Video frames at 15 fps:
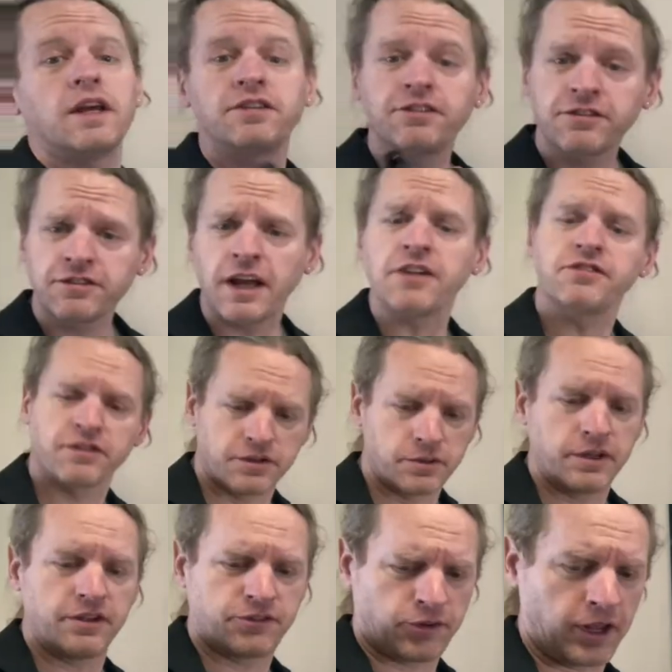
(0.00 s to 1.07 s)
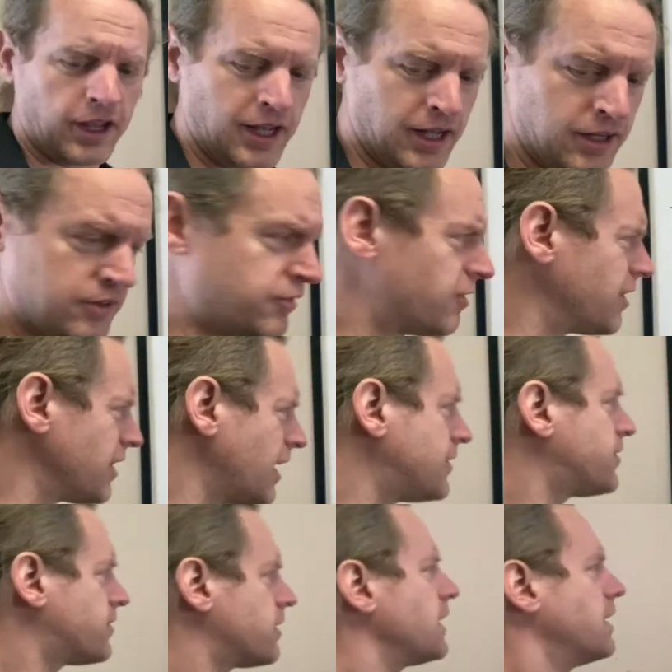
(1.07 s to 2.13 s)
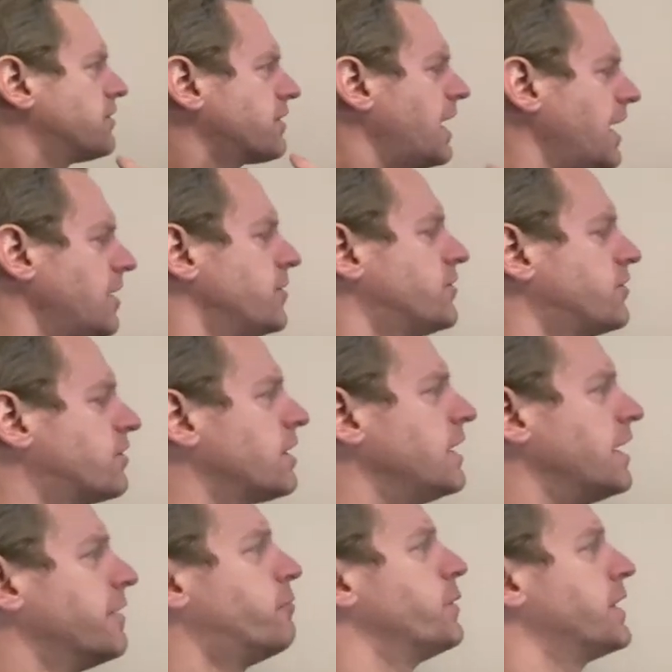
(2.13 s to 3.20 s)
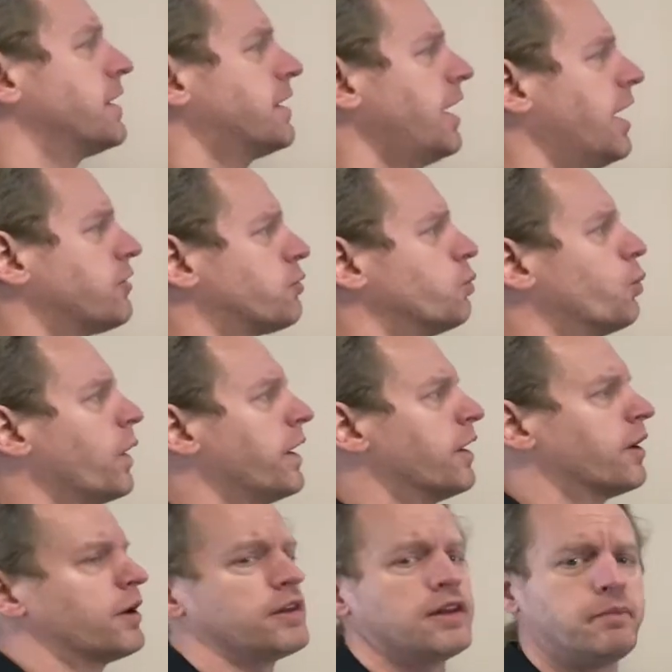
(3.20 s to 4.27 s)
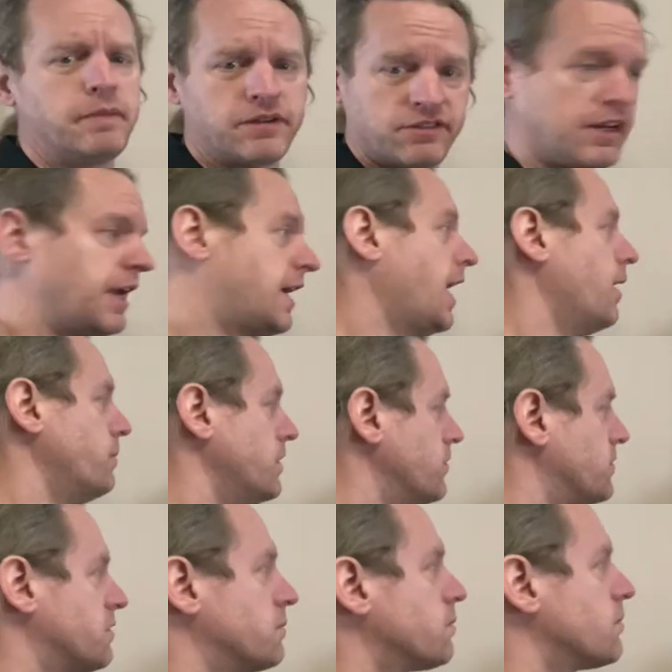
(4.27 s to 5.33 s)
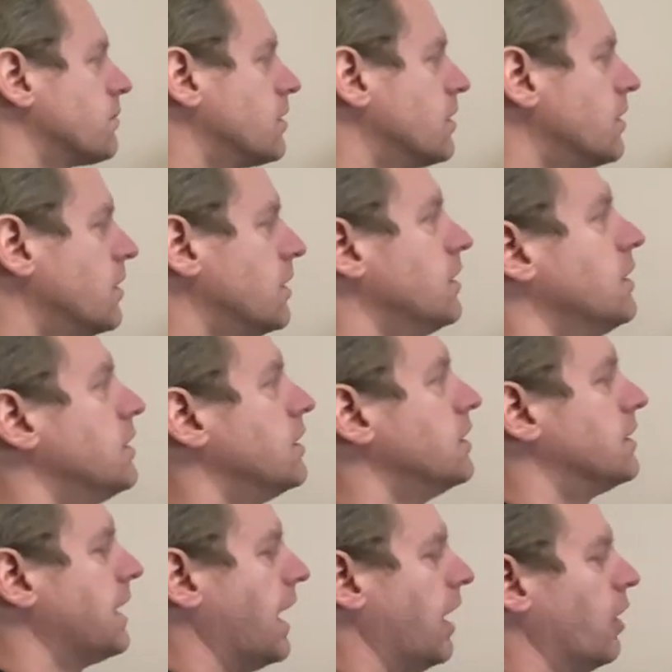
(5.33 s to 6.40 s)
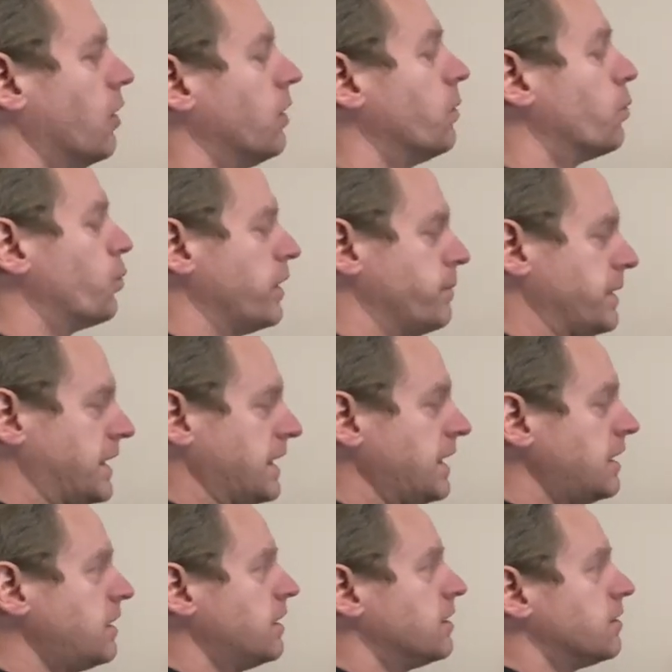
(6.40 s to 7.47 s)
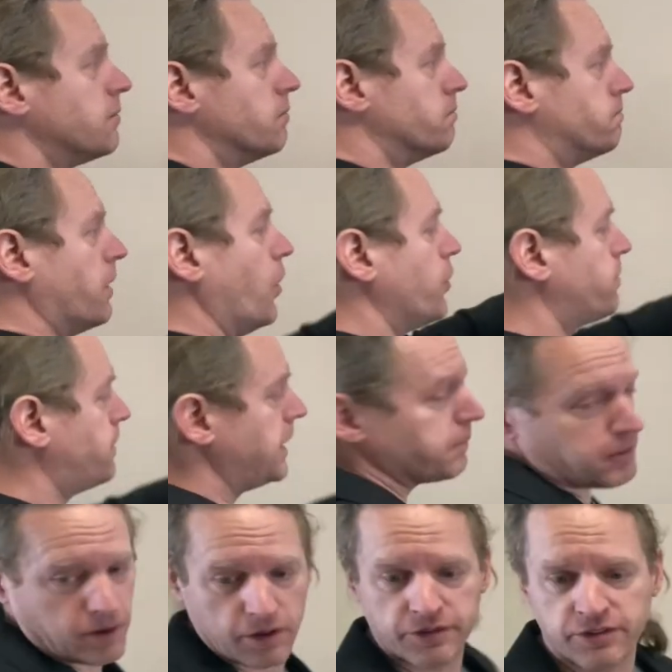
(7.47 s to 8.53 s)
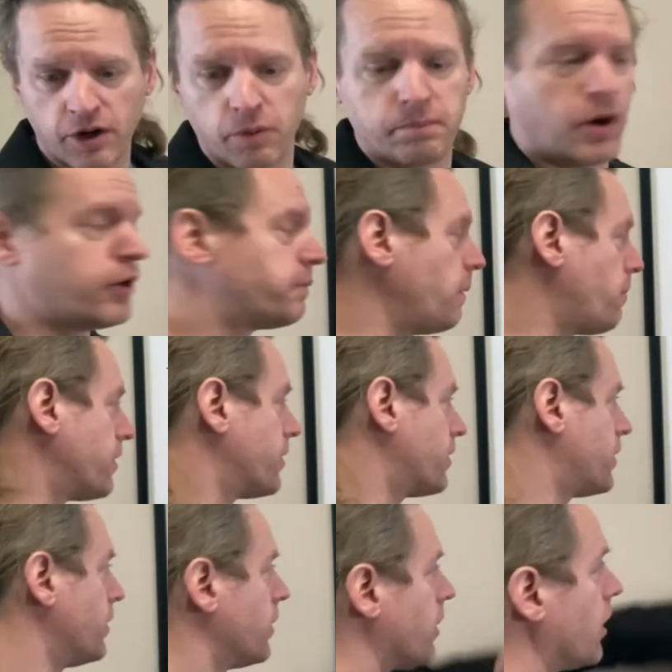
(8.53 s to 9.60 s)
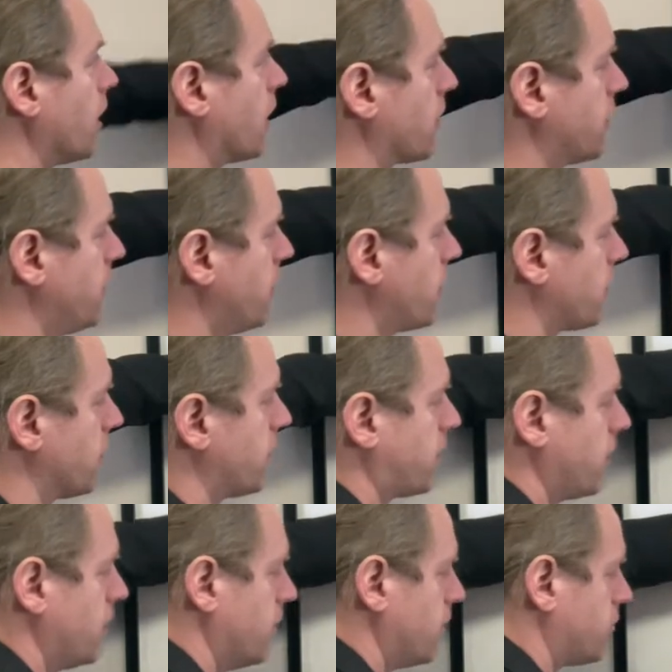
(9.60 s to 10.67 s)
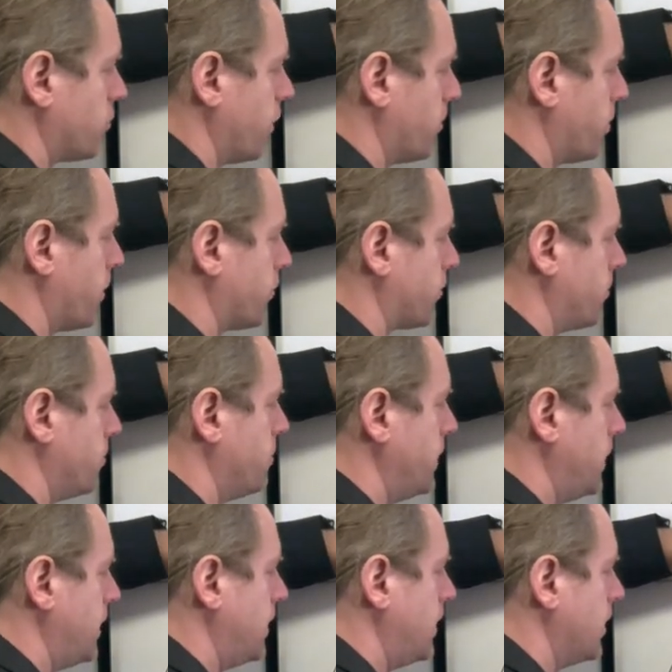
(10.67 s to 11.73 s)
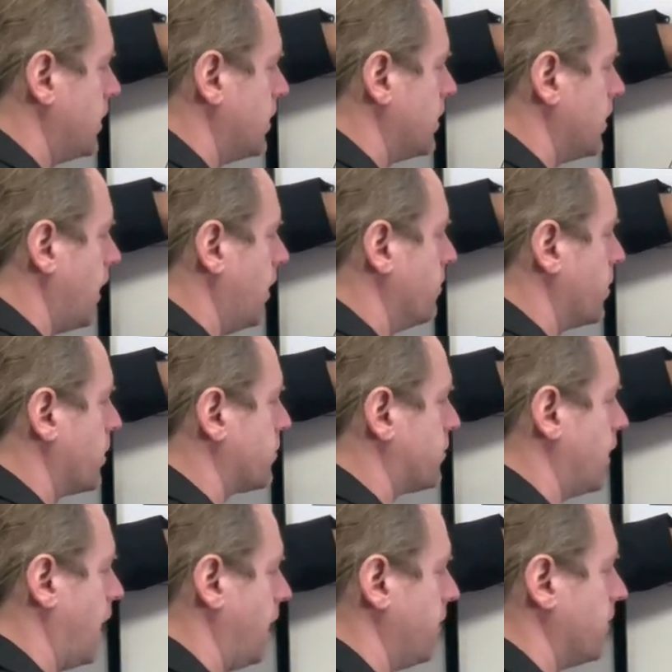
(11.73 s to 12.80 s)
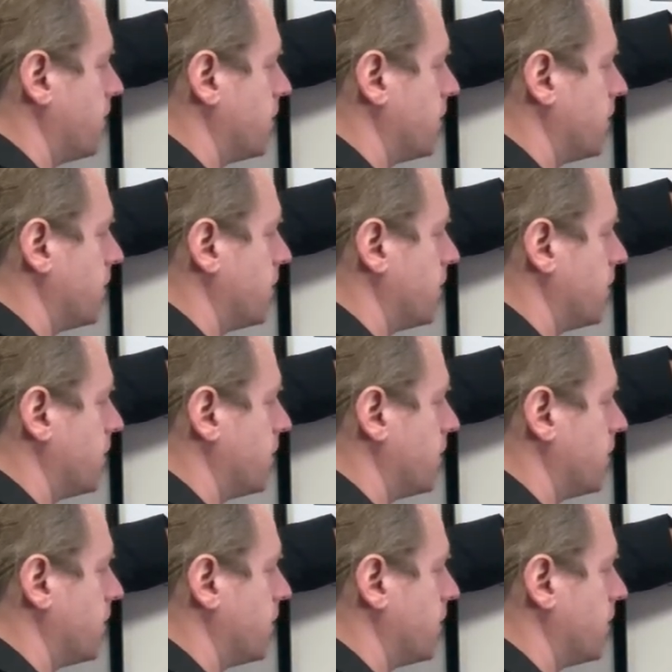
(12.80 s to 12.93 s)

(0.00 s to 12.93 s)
let's just sketch through this and let's, let's kind of see if we can catch where the mistake happens. Now we begin, both people, so both people are here, are here on Earth, so we have person B and person A.